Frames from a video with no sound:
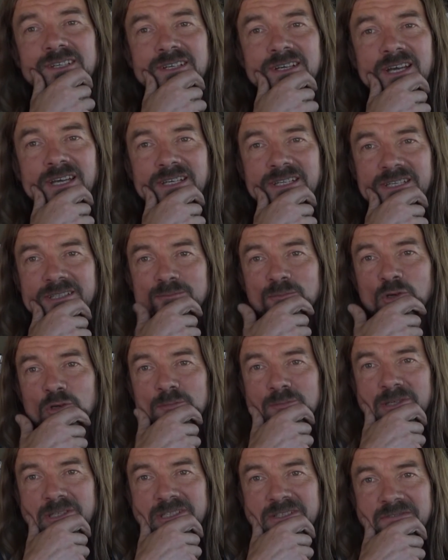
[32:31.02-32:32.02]
I need more
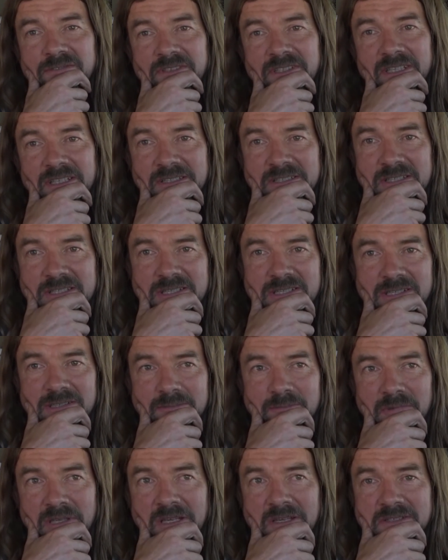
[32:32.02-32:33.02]
money for this
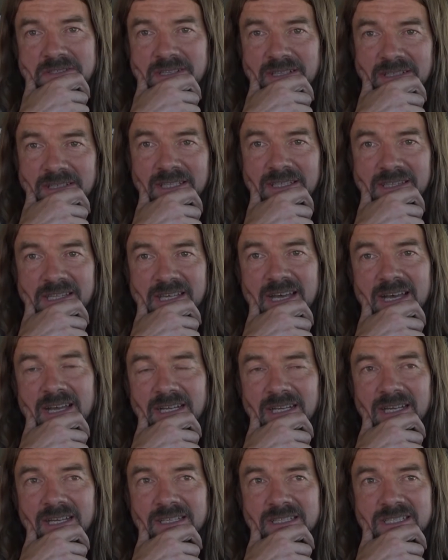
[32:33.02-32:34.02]
because I did that. I
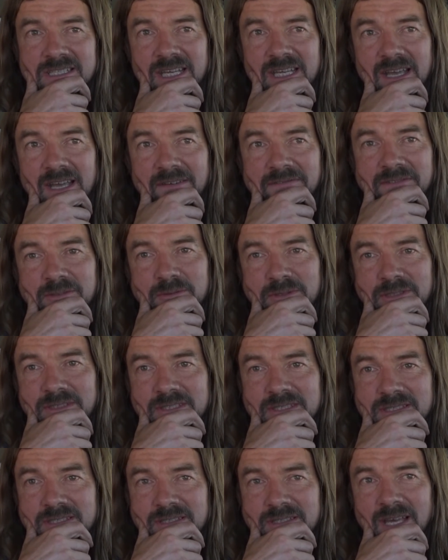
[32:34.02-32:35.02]
can't say
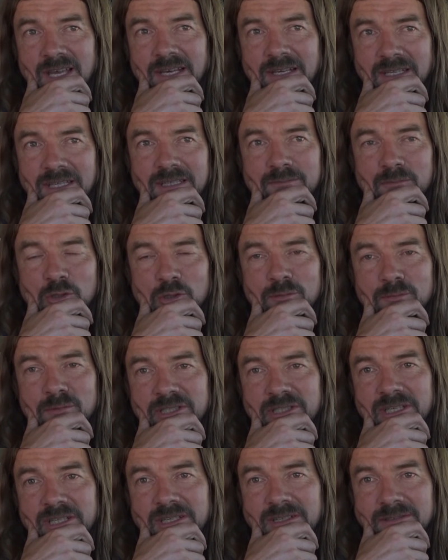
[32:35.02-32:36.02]
afterwards I need more
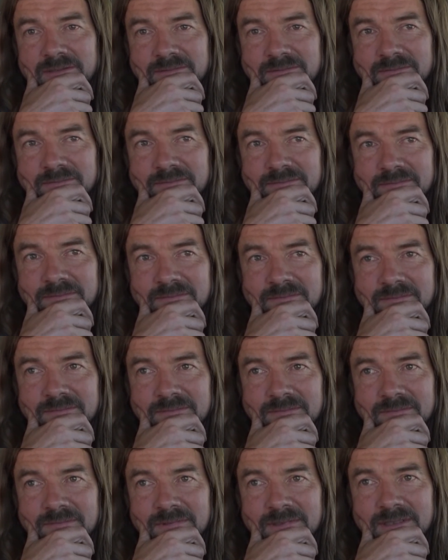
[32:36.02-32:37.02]
money.
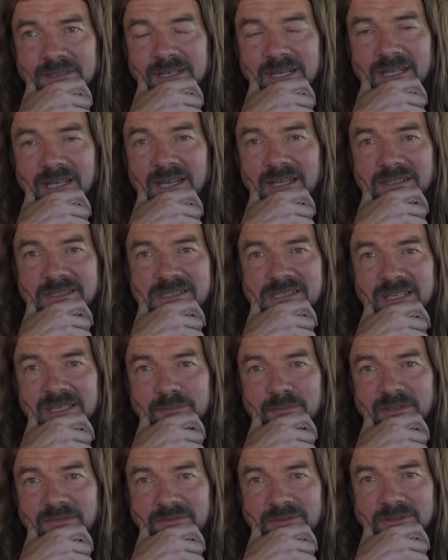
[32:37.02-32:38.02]
I can't say
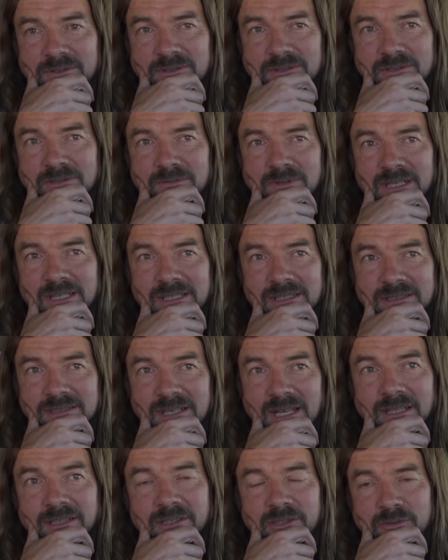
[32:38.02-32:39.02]
before, well,
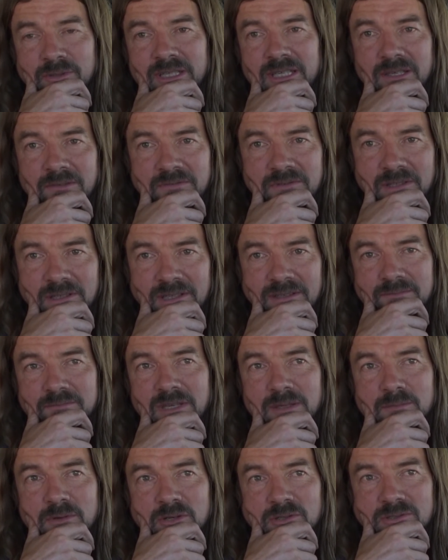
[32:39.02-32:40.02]
I'll do it if you give
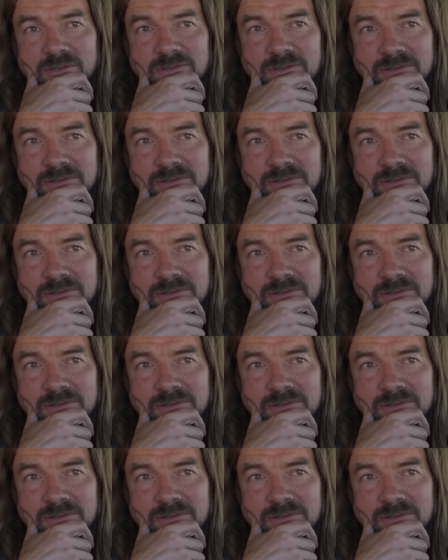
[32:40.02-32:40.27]
me more.